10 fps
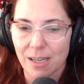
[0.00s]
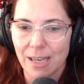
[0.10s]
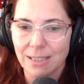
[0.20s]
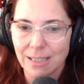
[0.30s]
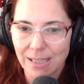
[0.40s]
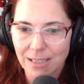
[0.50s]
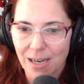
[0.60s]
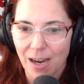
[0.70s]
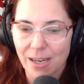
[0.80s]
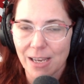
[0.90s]
And
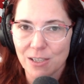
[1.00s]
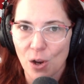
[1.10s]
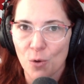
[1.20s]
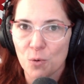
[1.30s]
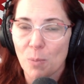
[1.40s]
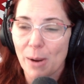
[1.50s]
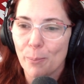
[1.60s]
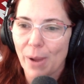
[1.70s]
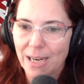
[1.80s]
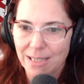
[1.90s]
TikTok is owned by
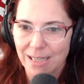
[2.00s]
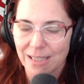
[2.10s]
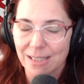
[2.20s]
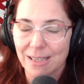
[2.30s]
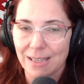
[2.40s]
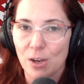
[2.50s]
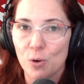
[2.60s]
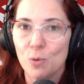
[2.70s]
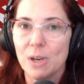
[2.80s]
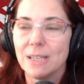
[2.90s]
ByteDance,
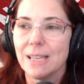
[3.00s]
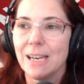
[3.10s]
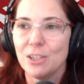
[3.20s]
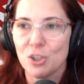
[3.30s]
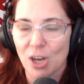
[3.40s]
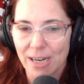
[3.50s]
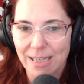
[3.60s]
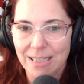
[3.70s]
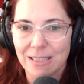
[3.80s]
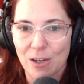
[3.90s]
who is a
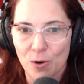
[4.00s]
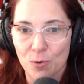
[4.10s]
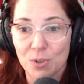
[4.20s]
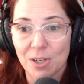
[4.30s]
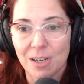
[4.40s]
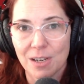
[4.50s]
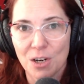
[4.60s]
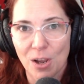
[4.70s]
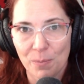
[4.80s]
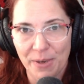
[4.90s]
Chinese-owned
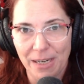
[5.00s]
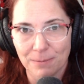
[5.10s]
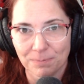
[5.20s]
company.